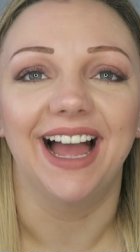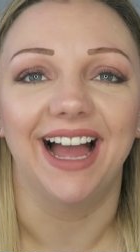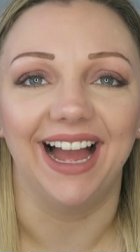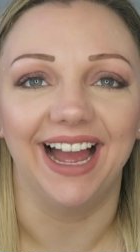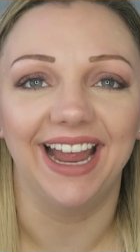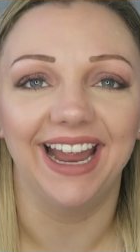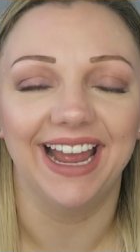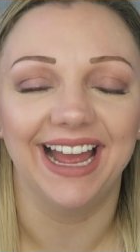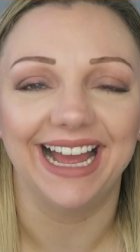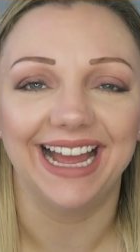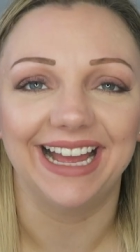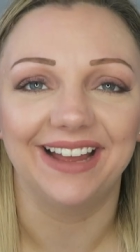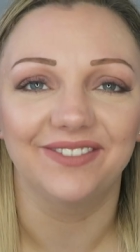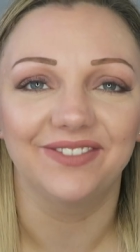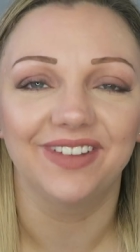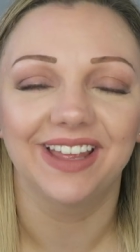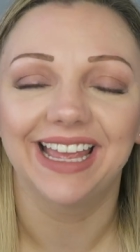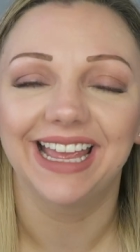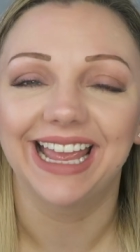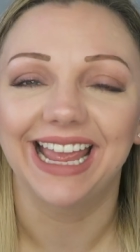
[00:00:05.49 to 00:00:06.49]
I
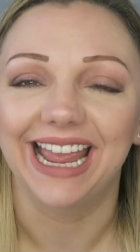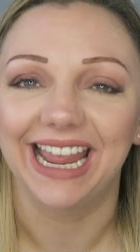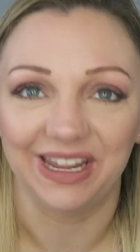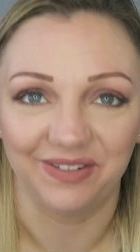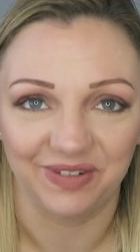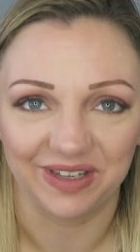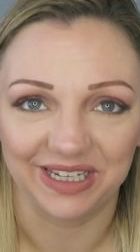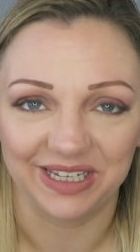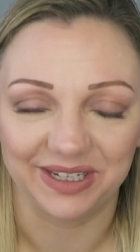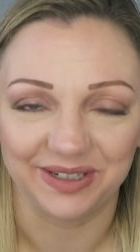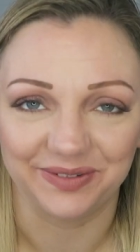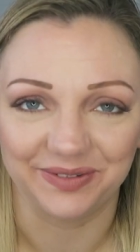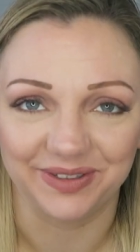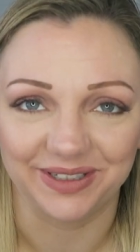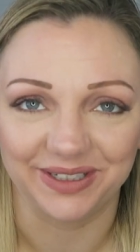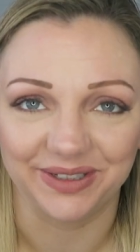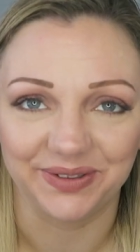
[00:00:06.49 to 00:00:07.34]
have a video for